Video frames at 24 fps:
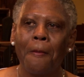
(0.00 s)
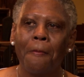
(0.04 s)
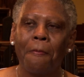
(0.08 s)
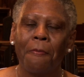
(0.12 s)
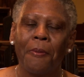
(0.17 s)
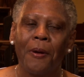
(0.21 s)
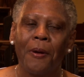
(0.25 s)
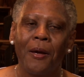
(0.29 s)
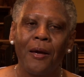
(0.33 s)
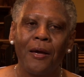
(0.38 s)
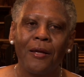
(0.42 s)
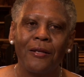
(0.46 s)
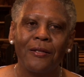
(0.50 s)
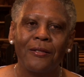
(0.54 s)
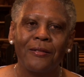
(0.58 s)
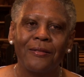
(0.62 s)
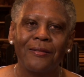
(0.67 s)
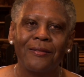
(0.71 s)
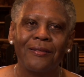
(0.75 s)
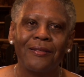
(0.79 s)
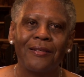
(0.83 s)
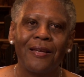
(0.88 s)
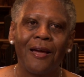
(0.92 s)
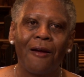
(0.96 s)
But
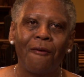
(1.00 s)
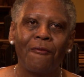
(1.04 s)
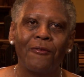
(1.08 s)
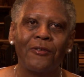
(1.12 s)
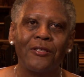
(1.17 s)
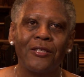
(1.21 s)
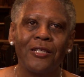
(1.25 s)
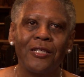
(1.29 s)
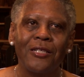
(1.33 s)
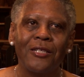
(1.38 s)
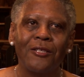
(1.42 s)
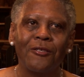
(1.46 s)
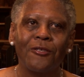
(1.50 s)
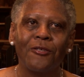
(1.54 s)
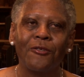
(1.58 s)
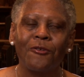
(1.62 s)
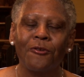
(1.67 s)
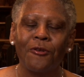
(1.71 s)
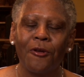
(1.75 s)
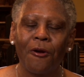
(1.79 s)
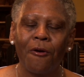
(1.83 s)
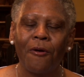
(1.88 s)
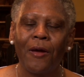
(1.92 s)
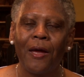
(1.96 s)
I just,
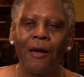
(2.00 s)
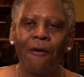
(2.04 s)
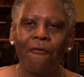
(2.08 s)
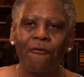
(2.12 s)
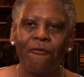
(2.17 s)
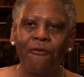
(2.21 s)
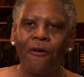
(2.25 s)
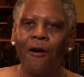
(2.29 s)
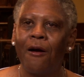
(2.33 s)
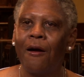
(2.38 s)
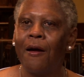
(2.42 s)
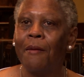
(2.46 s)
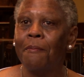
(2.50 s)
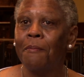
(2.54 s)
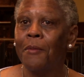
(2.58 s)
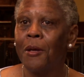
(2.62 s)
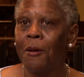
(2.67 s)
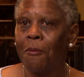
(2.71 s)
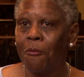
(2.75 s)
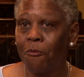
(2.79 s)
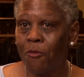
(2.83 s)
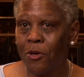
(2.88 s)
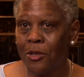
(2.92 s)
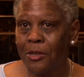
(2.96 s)
have fond
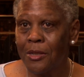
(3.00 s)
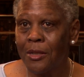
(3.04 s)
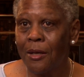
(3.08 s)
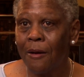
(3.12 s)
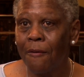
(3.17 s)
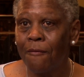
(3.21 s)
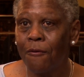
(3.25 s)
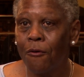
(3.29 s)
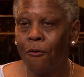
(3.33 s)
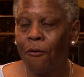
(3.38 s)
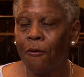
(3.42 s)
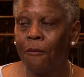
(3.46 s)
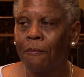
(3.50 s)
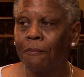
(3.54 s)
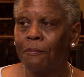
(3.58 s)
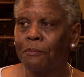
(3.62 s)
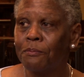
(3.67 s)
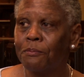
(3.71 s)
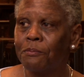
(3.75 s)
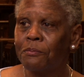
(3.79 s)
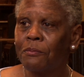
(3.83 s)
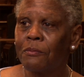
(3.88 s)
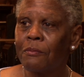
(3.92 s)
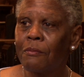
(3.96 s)
memories of her.
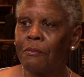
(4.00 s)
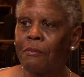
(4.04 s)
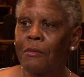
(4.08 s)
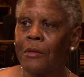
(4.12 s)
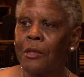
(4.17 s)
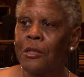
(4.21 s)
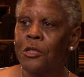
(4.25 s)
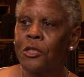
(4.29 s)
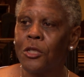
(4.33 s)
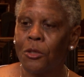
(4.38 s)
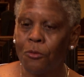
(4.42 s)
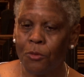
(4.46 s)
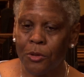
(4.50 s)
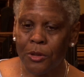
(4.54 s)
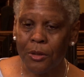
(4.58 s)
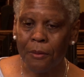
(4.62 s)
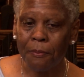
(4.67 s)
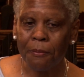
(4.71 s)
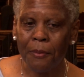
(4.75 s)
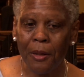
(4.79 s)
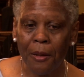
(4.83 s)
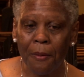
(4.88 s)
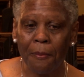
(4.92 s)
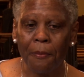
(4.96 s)
She was a
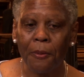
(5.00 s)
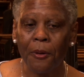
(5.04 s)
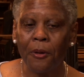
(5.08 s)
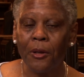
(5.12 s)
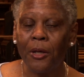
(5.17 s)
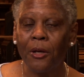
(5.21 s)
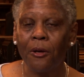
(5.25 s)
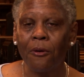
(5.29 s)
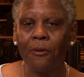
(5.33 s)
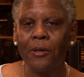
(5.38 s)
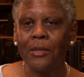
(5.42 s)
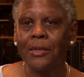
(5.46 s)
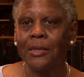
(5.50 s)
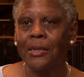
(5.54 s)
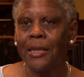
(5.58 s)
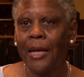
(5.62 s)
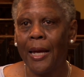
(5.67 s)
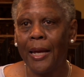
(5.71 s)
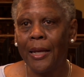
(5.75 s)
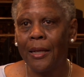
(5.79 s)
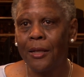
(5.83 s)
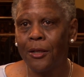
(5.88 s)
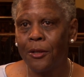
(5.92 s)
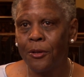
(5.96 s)
member here at
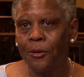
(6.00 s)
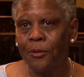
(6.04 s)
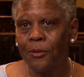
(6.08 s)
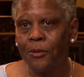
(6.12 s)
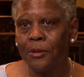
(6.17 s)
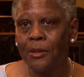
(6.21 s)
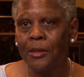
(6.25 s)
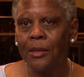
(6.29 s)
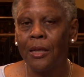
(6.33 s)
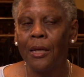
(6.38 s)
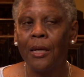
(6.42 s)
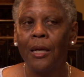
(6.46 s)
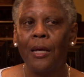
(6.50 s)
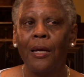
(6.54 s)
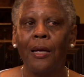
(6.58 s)
St. Luke's.